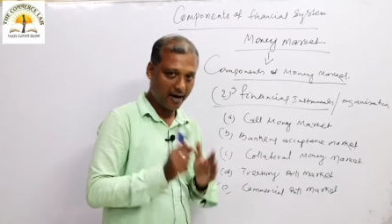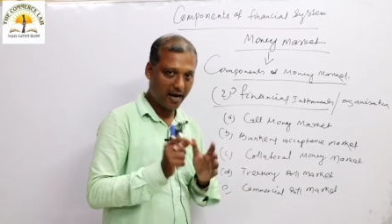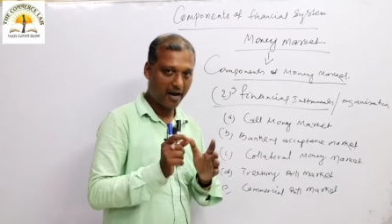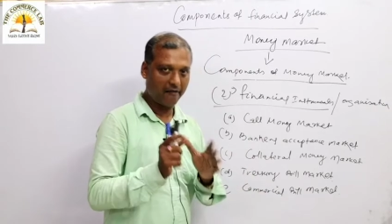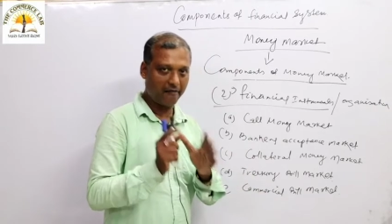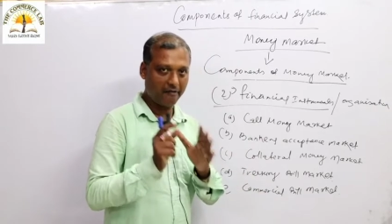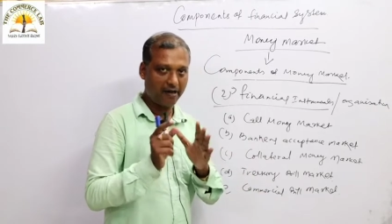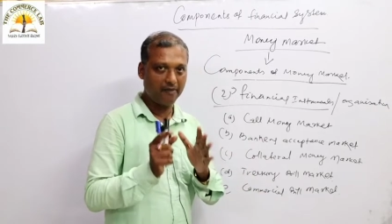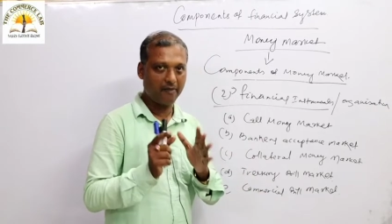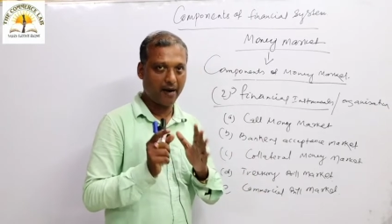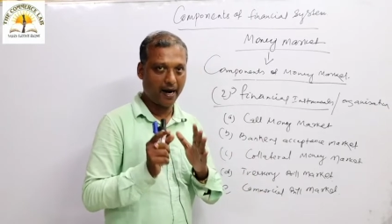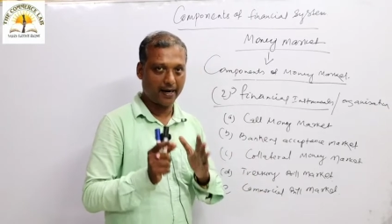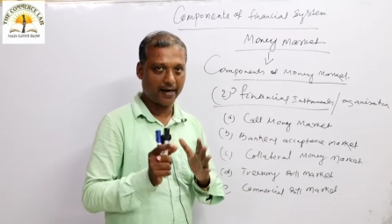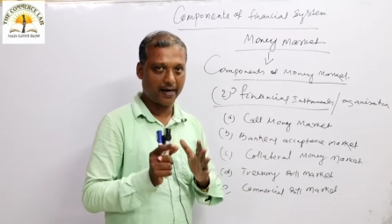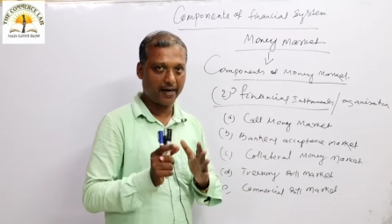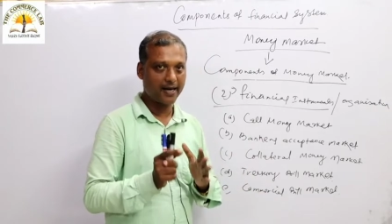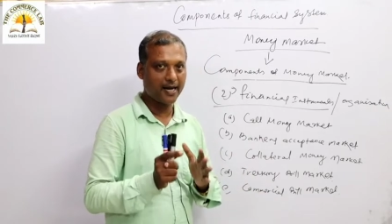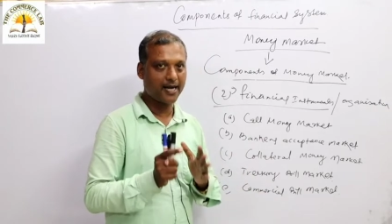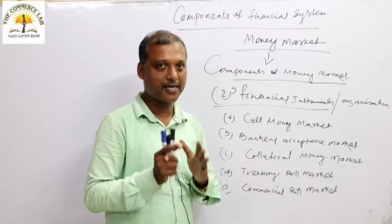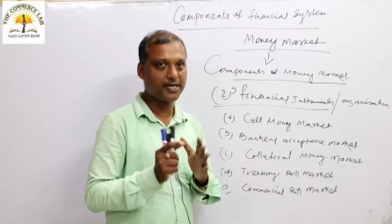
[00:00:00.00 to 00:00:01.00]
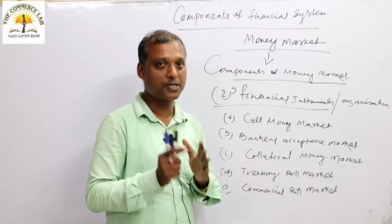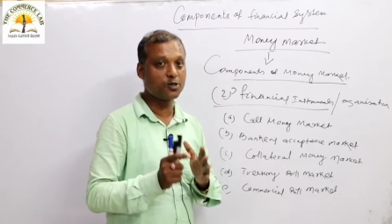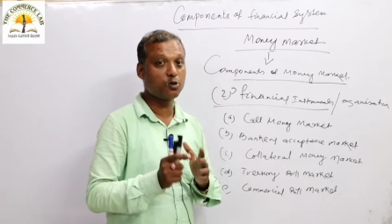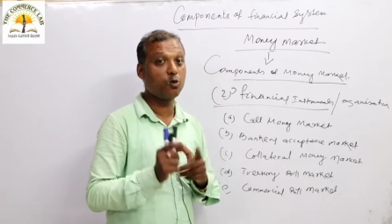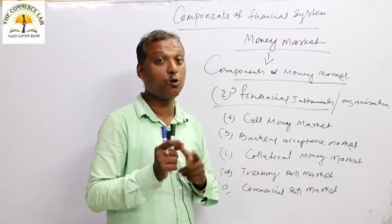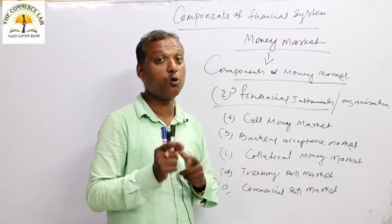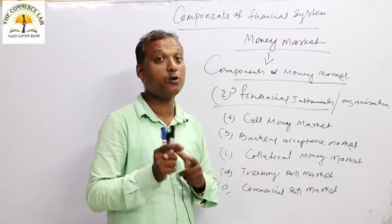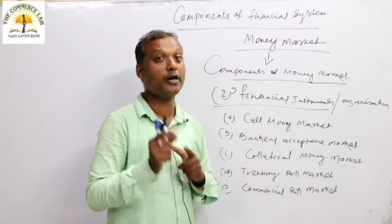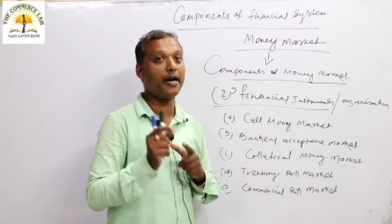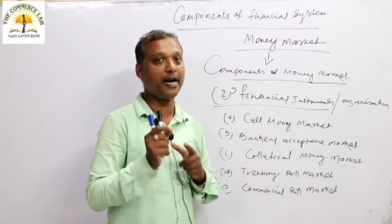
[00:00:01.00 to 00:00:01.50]
Every market has
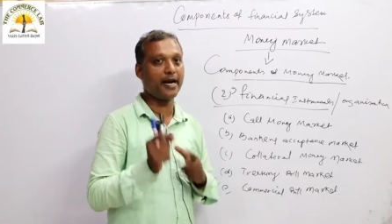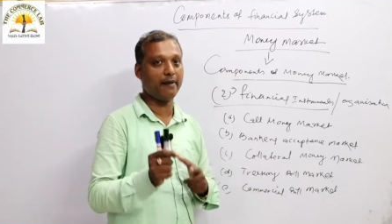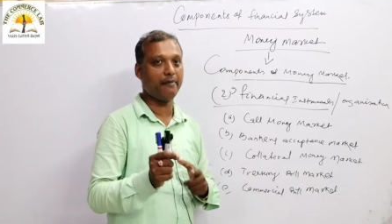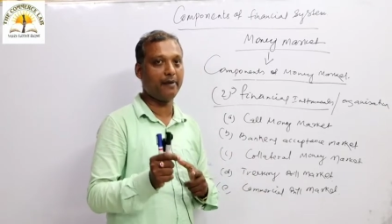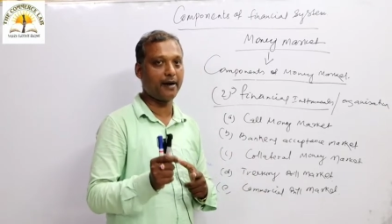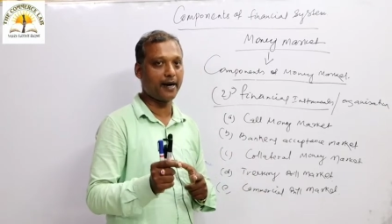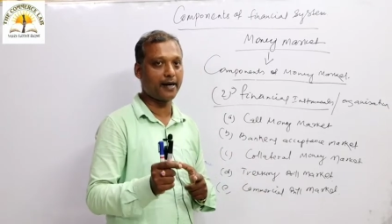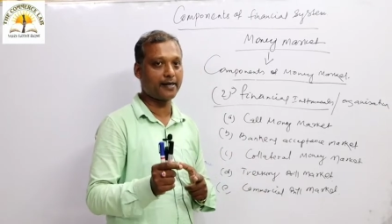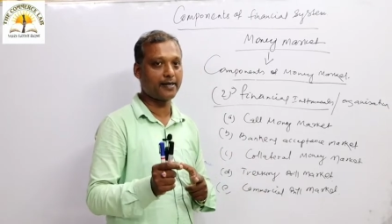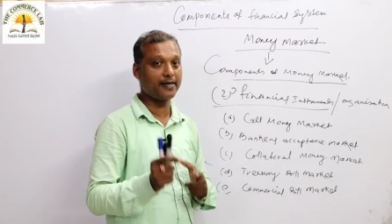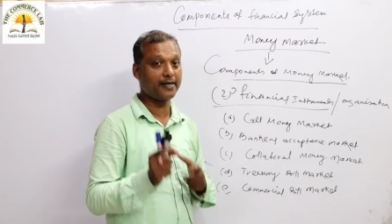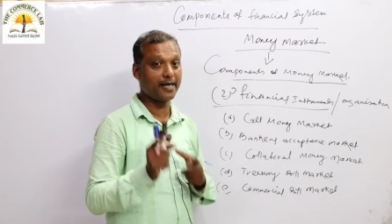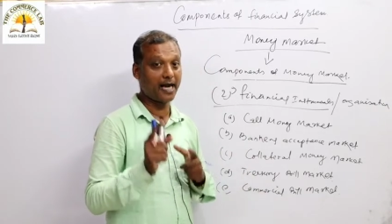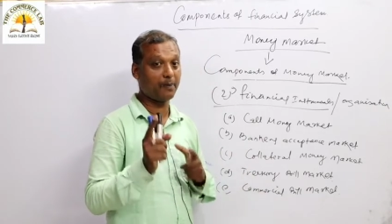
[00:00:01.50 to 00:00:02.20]
its own identification.